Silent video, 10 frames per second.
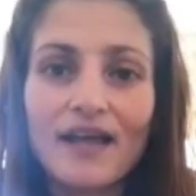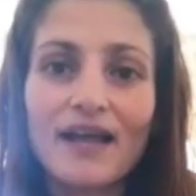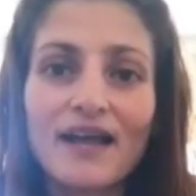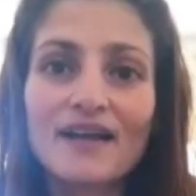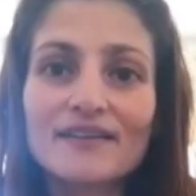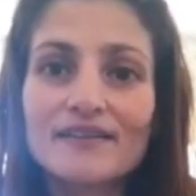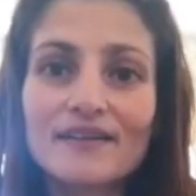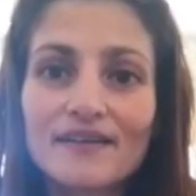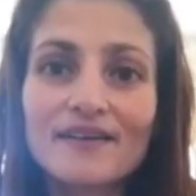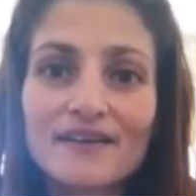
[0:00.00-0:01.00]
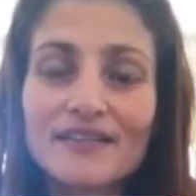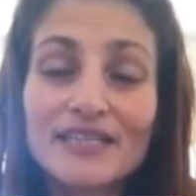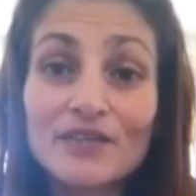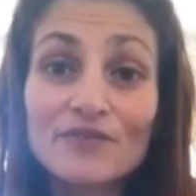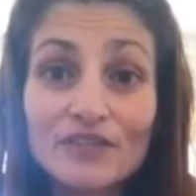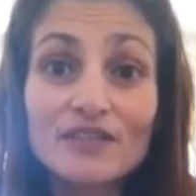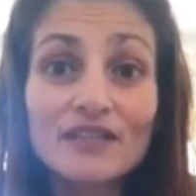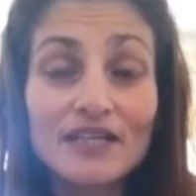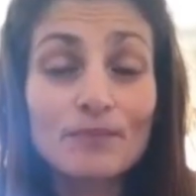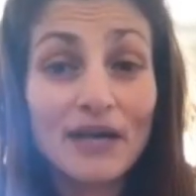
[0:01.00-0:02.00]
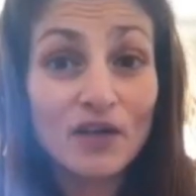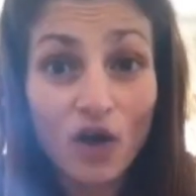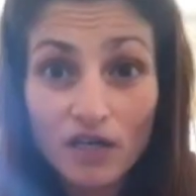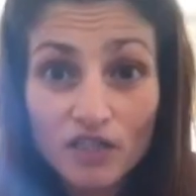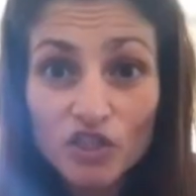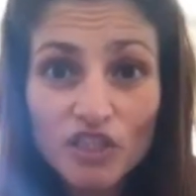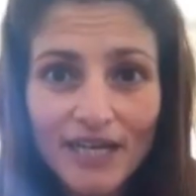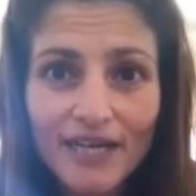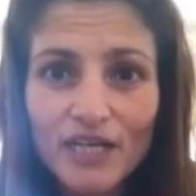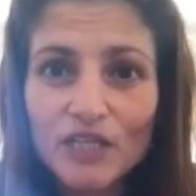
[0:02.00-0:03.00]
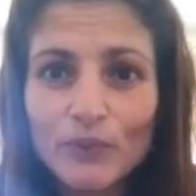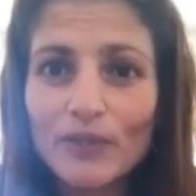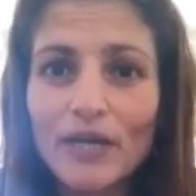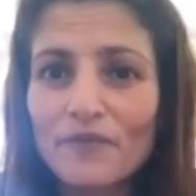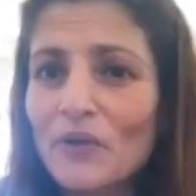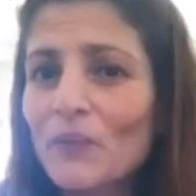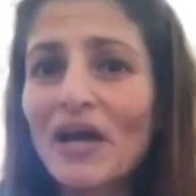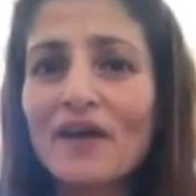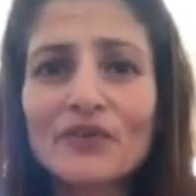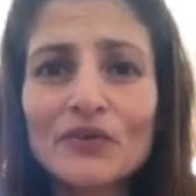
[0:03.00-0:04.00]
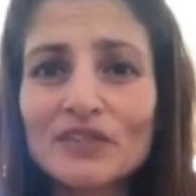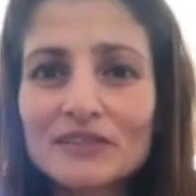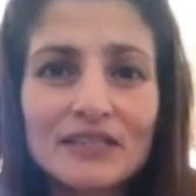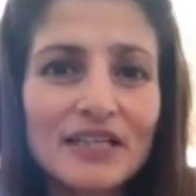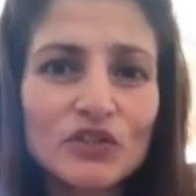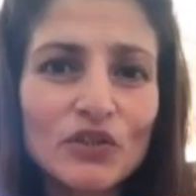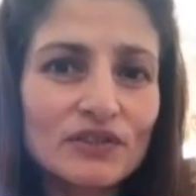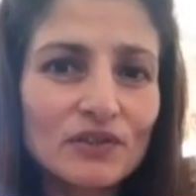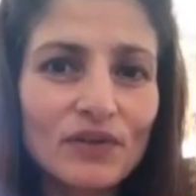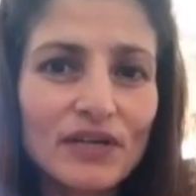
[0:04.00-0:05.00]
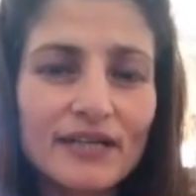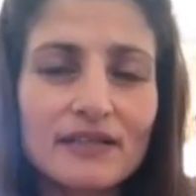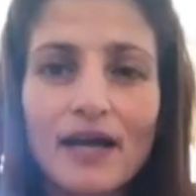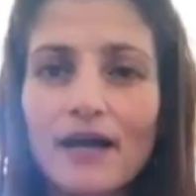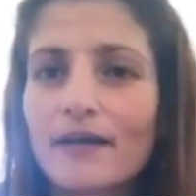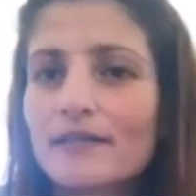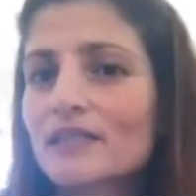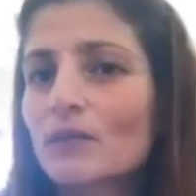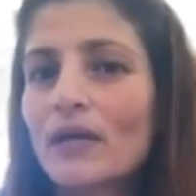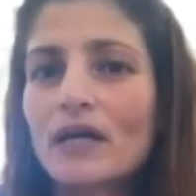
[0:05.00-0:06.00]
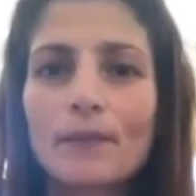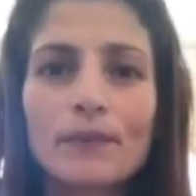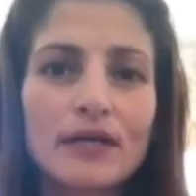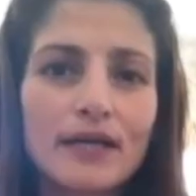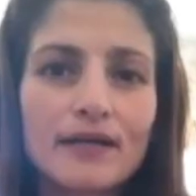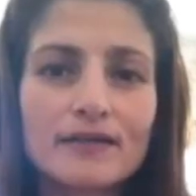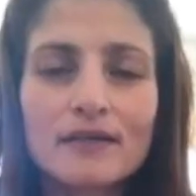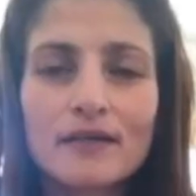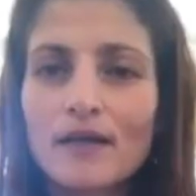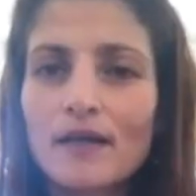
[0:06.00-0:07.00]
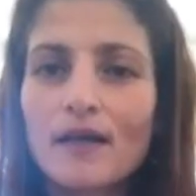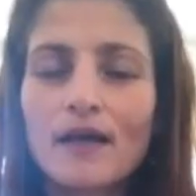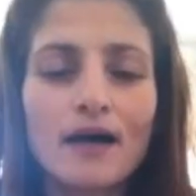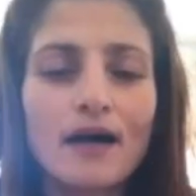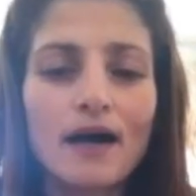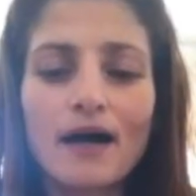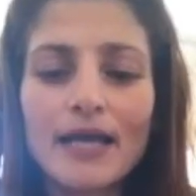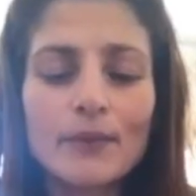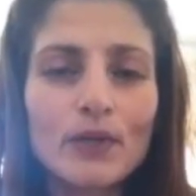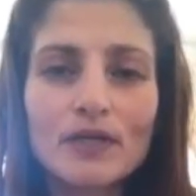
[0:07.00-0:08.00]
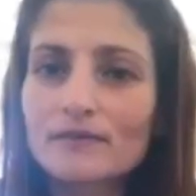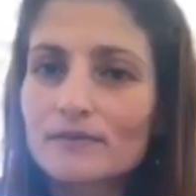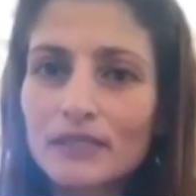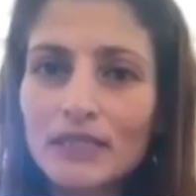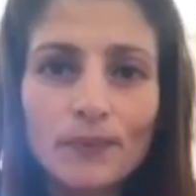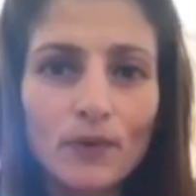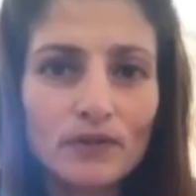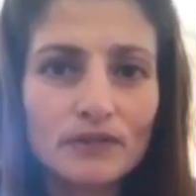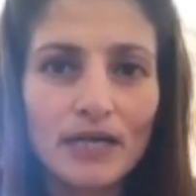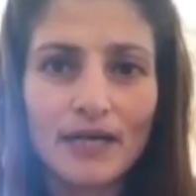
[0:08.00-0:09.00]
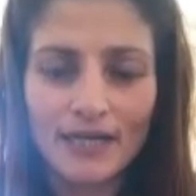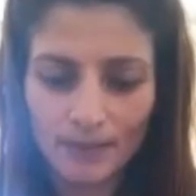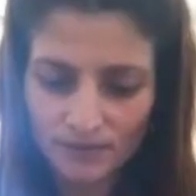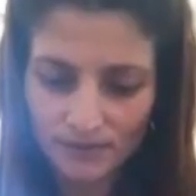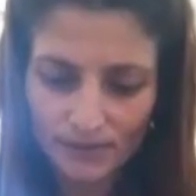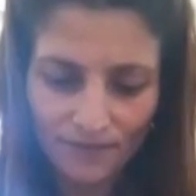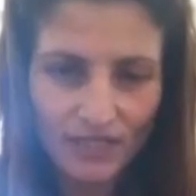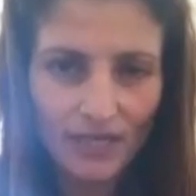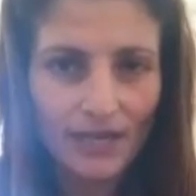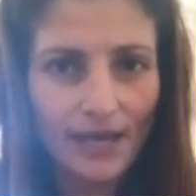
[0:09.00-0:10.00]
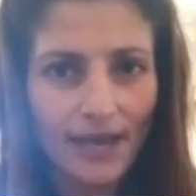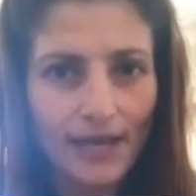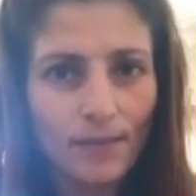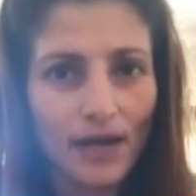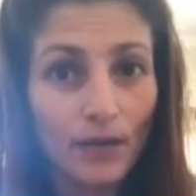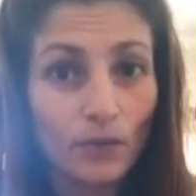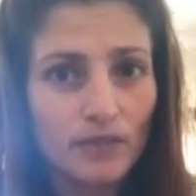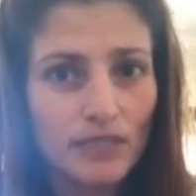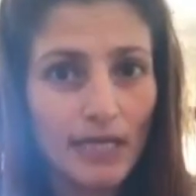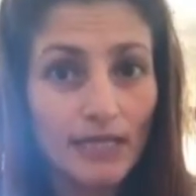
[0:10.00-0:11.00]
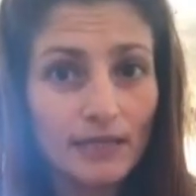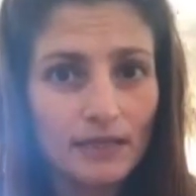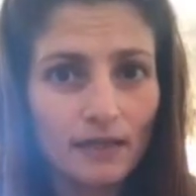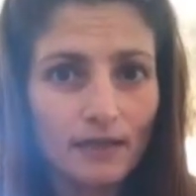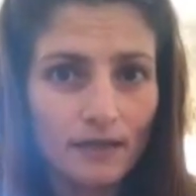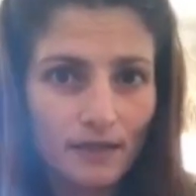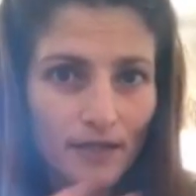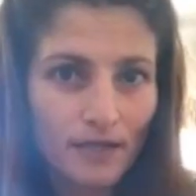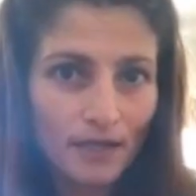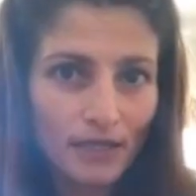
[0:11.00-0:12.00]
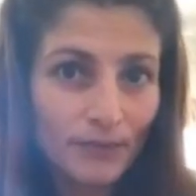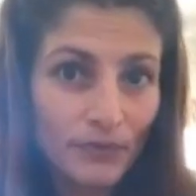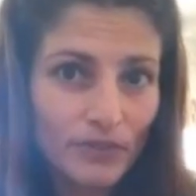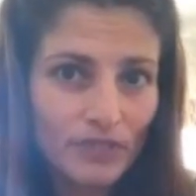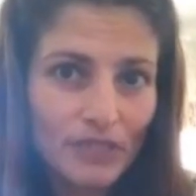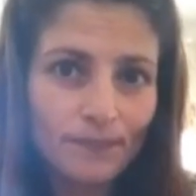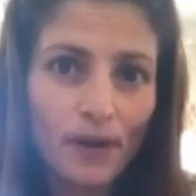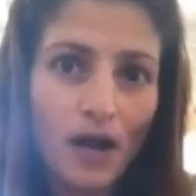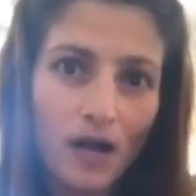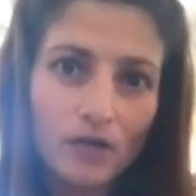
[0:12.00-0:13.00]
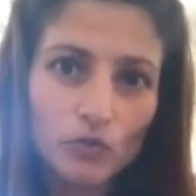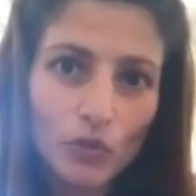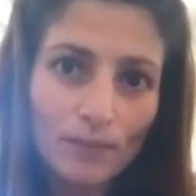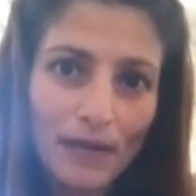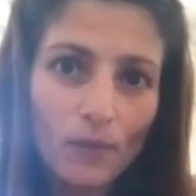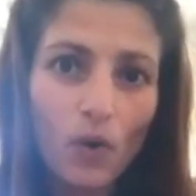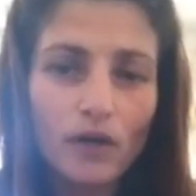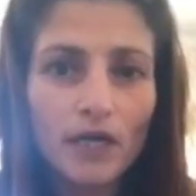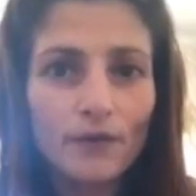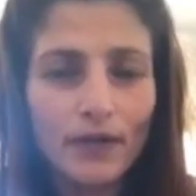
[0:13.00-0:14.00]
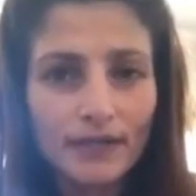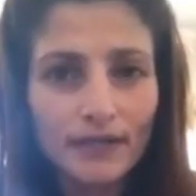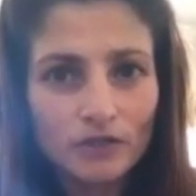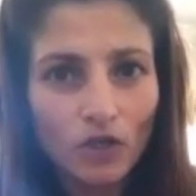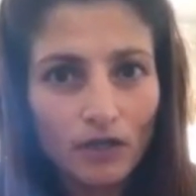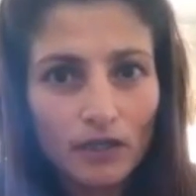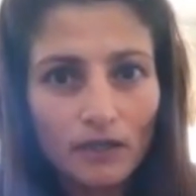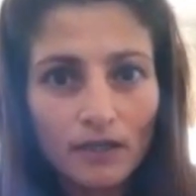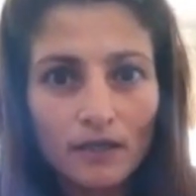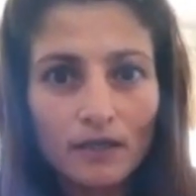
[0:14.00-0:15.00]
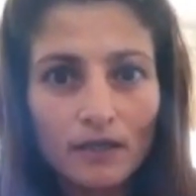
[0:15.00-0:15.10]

And even in my college days, when everyone would have, the teenagers of late nights and wake up late, I would sleep on time, 7 a.m. I was in the community park doing my walking, running, jogging,